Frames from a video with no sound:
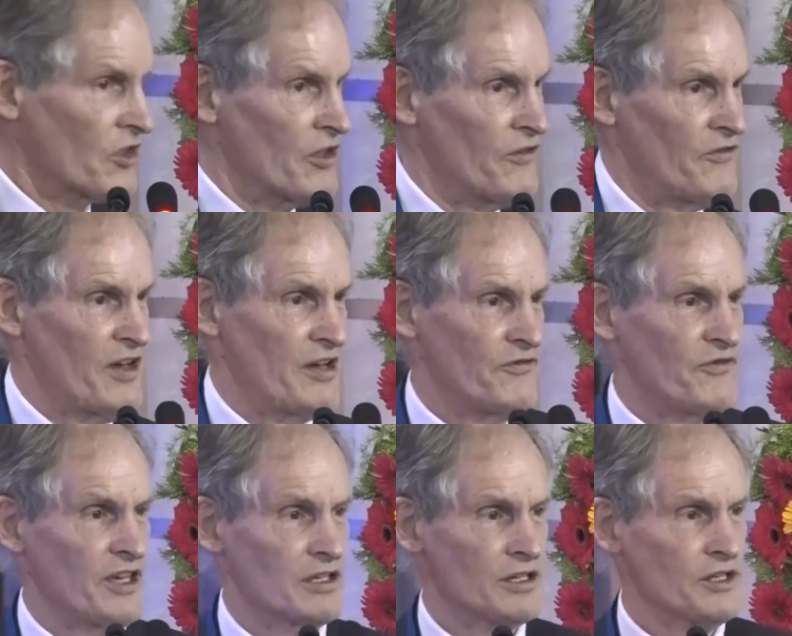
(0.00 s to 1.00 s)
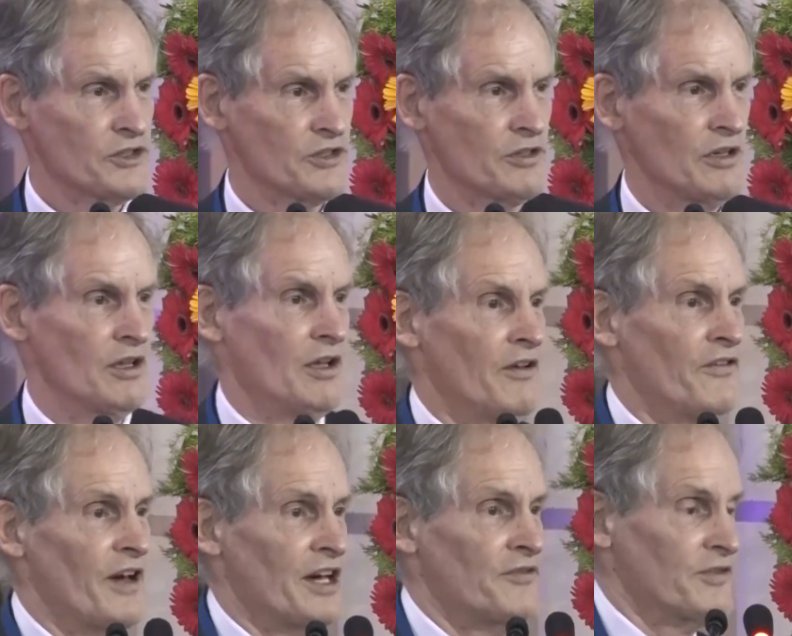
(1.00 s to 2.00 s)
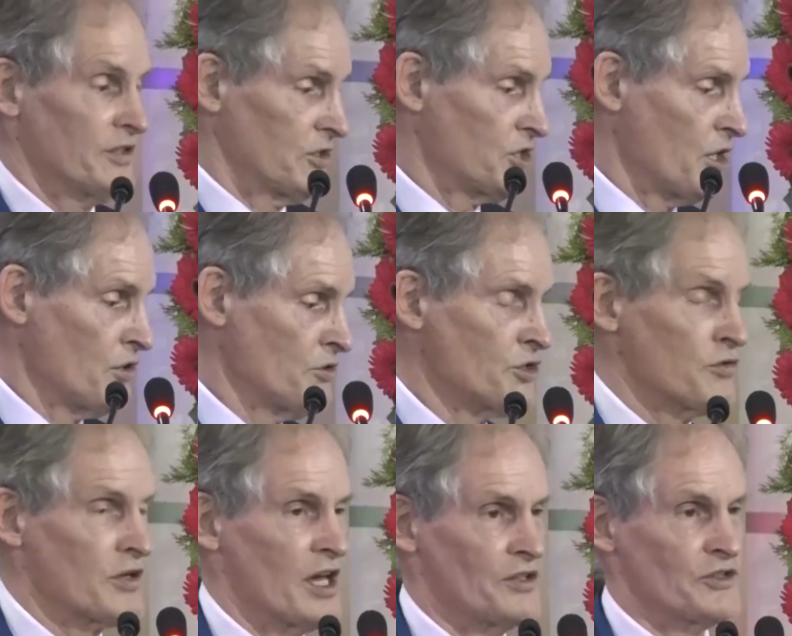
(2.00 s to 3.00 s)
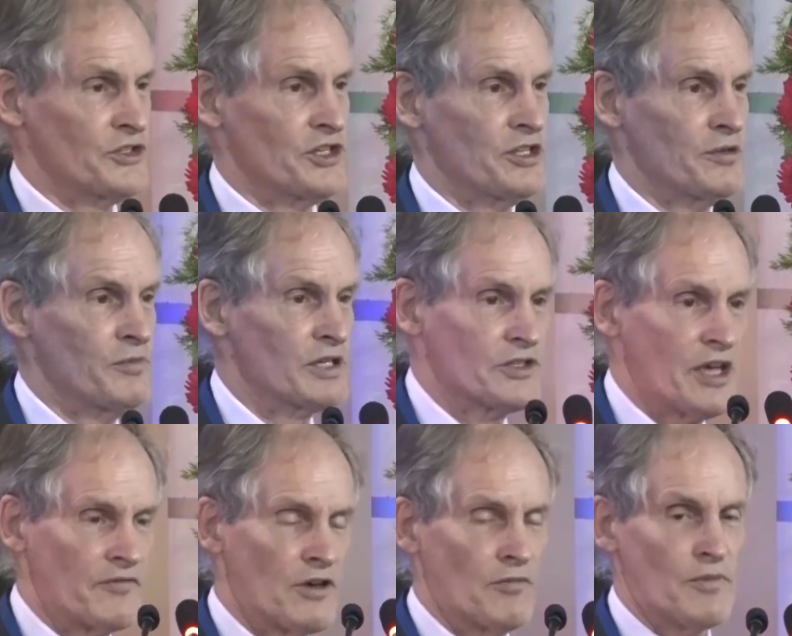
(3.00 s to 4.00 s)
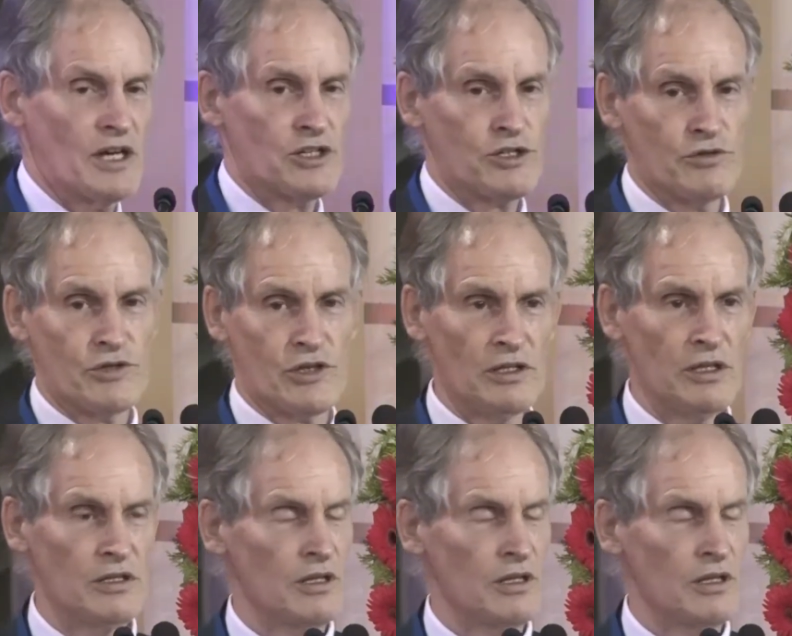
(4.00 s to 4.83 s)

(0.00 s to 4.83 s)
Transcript: 5 fingers, 5 toes. You can't see them because I've got my shoes on.